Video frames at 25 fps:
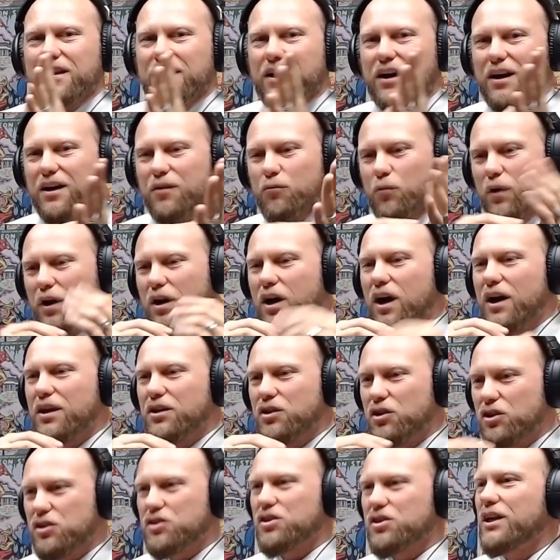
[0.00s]
When I
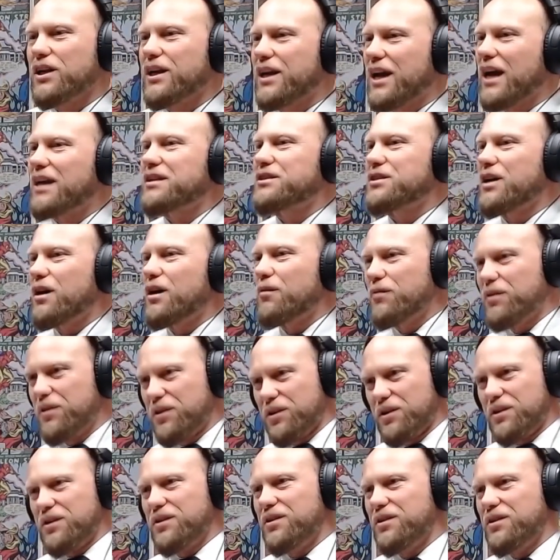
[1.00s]
usually catch up with
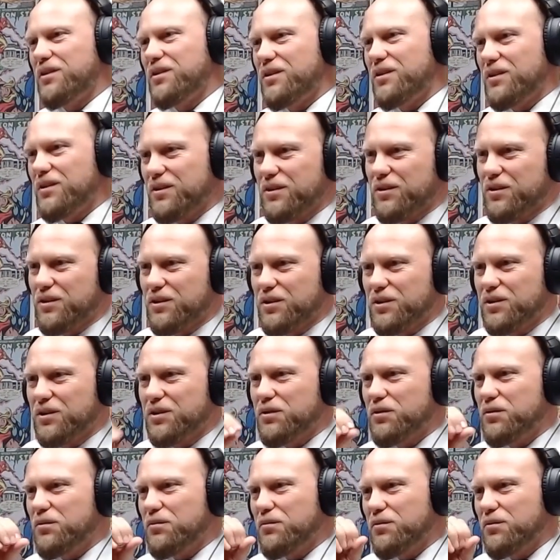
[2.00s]
you,
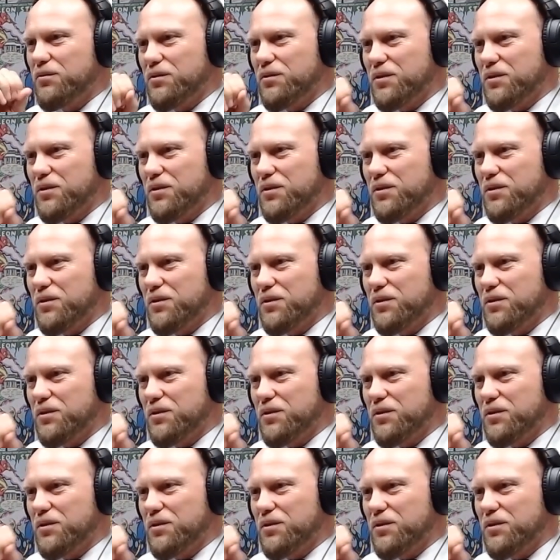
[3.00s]
you